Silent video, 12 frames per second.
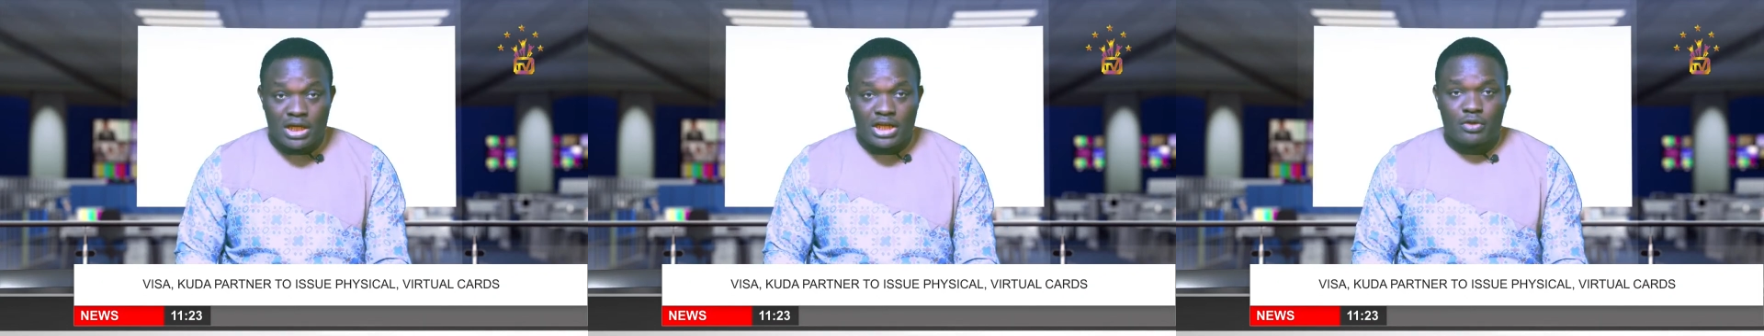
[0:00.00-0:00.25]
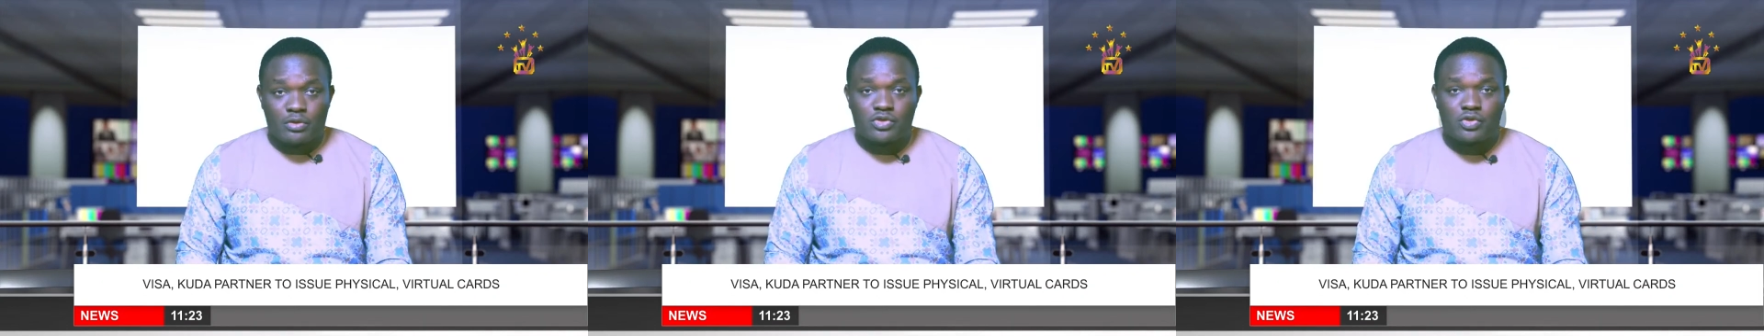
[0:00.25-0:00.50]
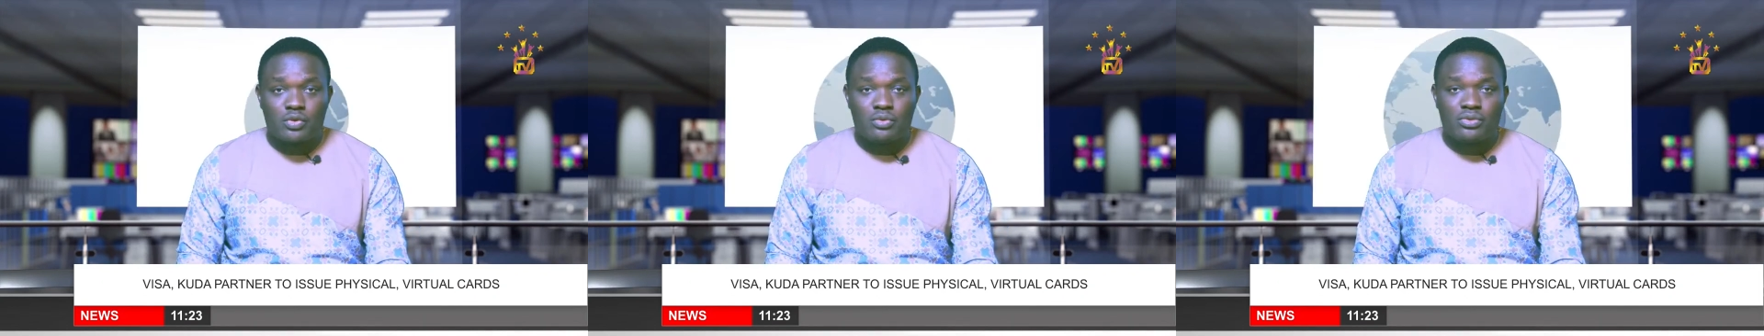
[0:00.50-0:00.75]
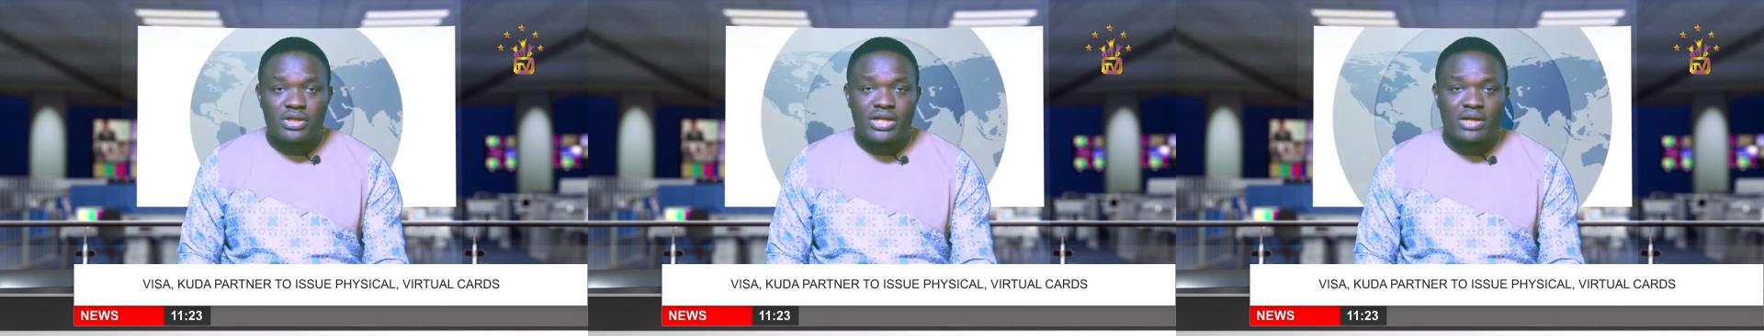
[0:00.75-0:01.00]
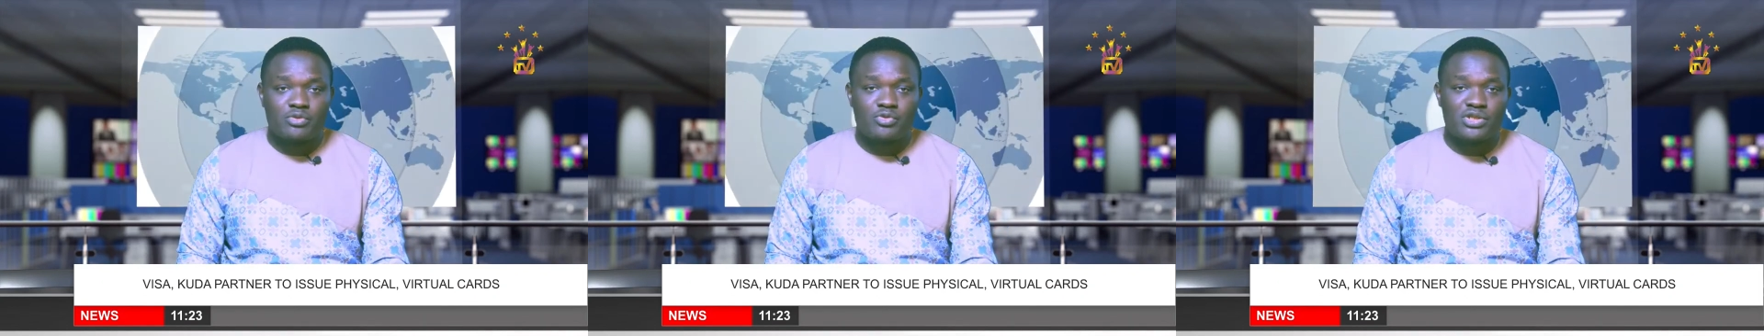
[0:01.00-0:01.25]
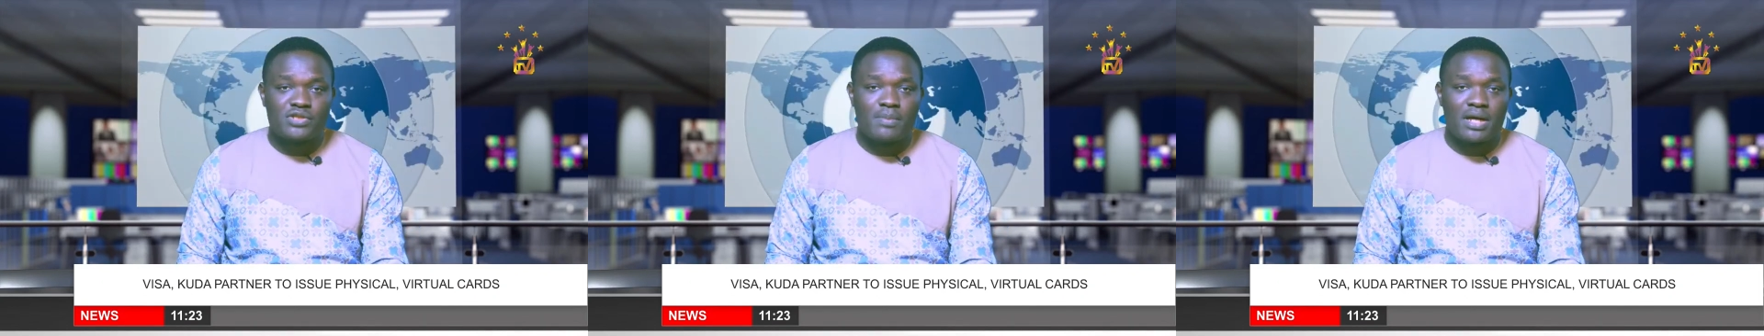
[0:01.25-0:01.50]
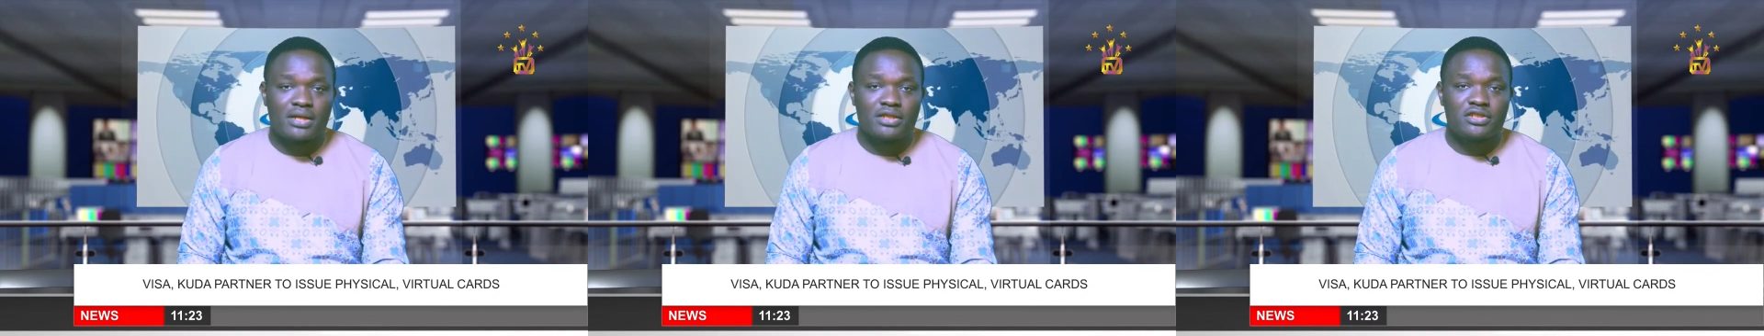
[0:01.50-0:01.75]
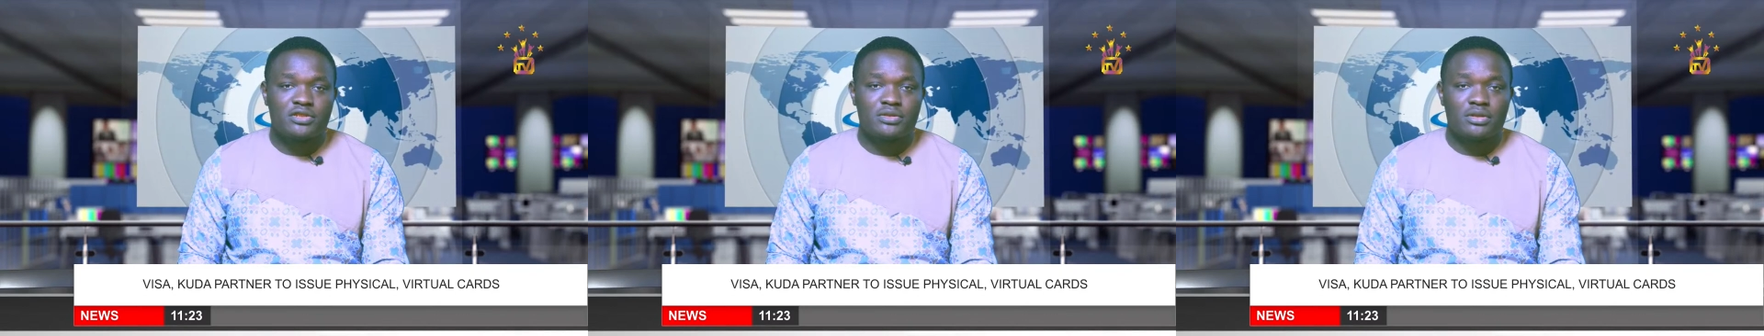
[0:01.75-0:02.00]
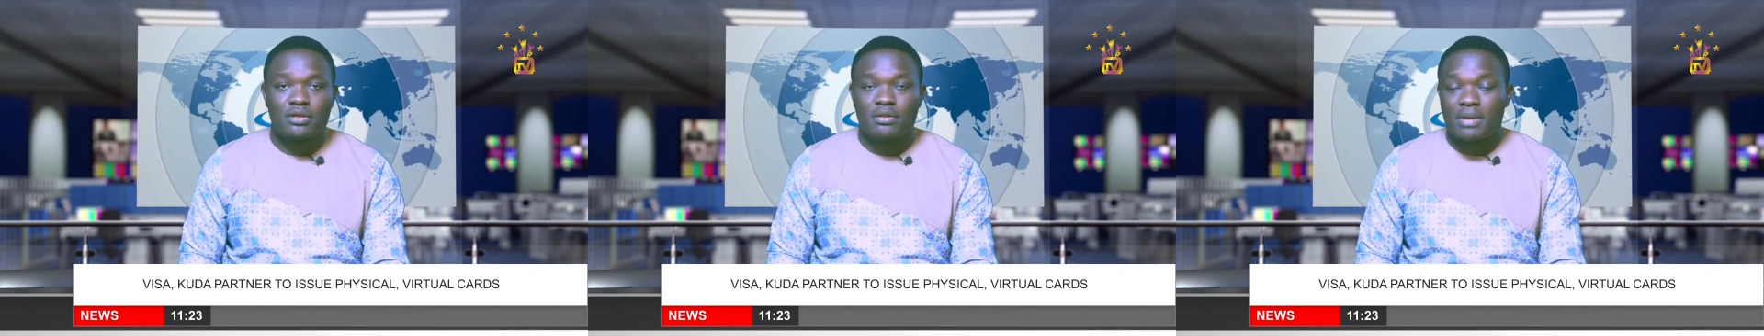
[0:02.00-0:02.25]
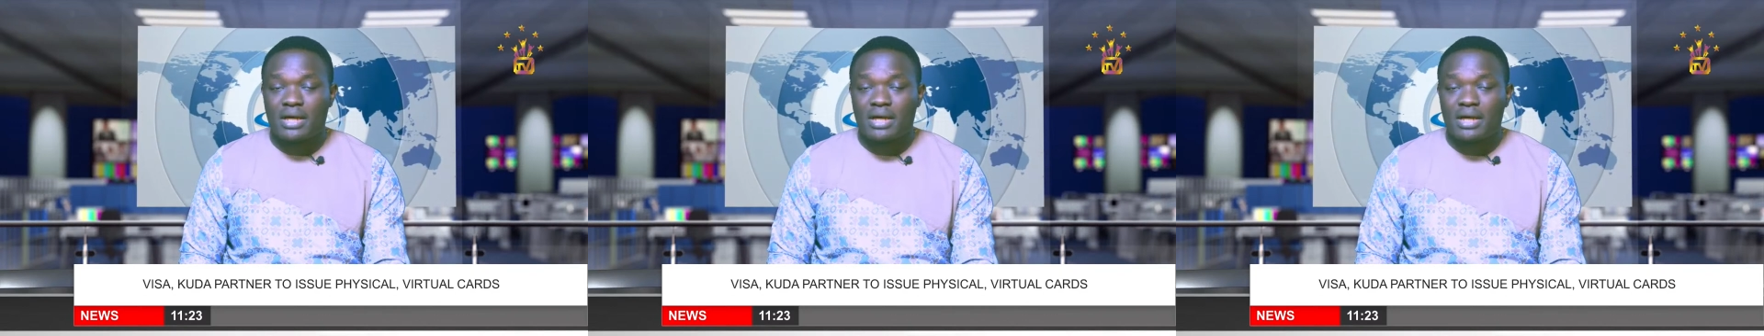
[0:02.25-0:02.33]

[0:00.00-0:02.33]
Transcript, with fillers: And also the country's manage, uh,